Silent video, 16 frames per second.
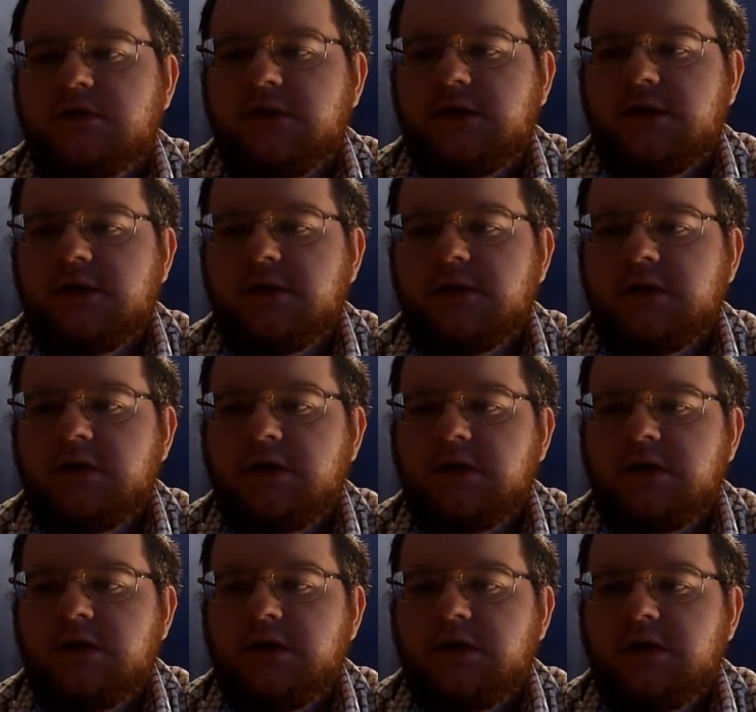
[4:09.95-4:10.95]
oily.
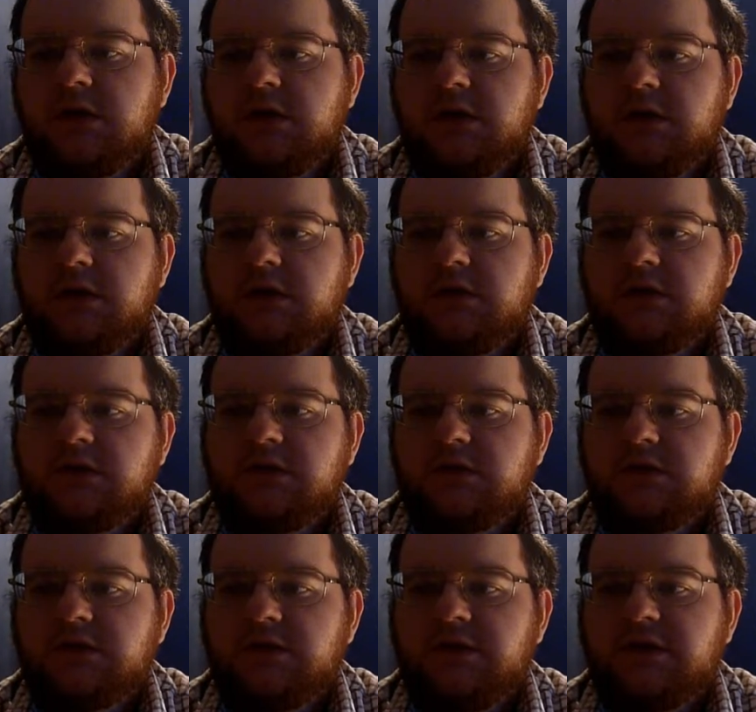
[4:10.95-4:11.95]

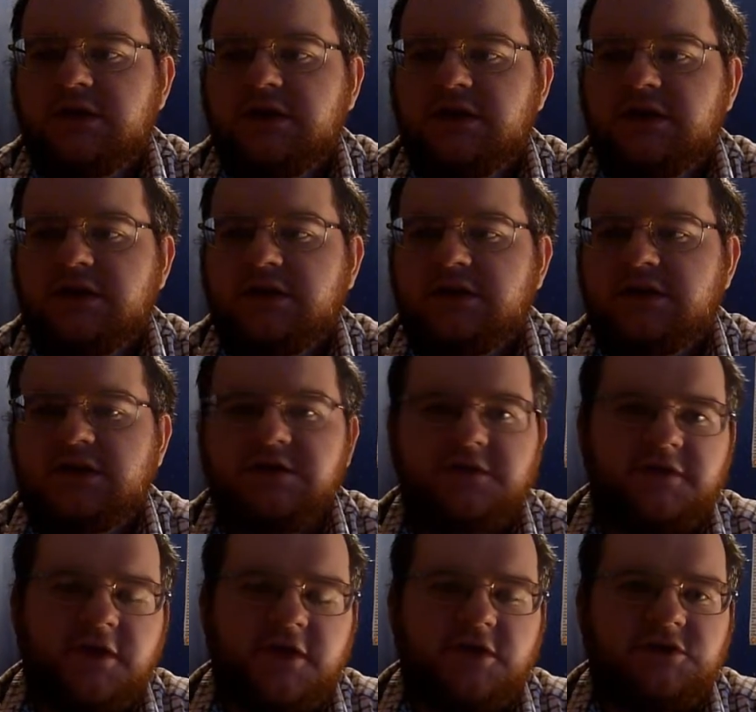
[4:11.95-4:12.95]
So I think it's a
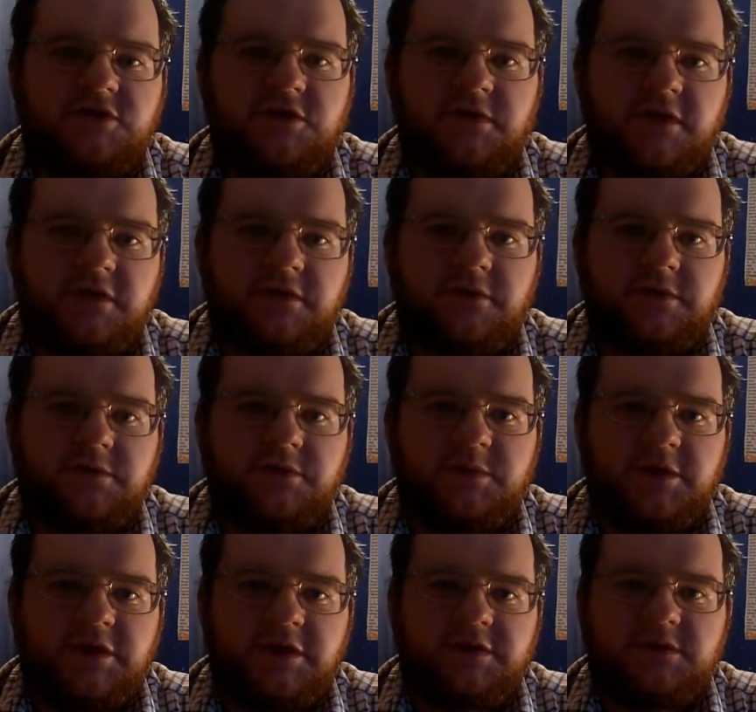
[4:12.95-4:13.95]
fair showing from
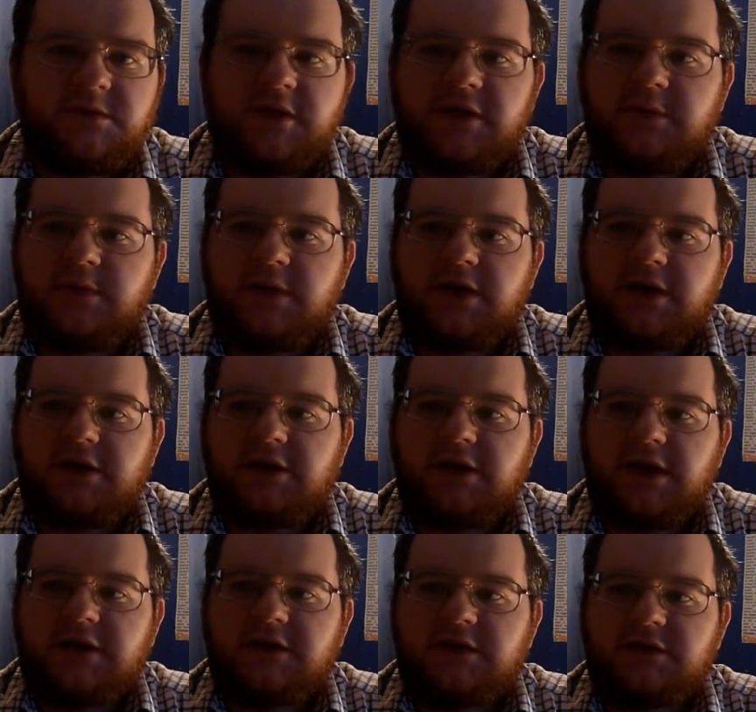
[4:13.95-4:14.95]
Smithwicks to make a pale ale
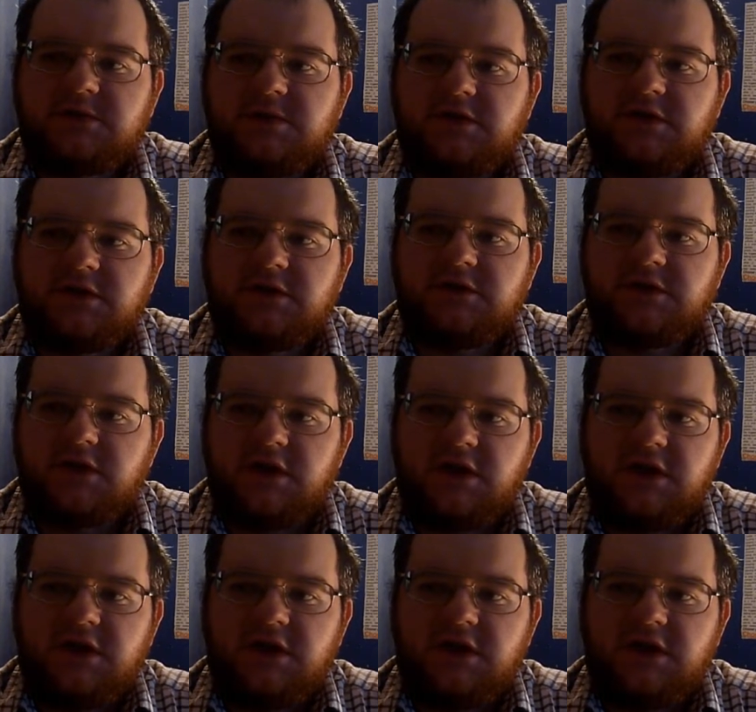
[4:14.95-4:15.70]
like this, because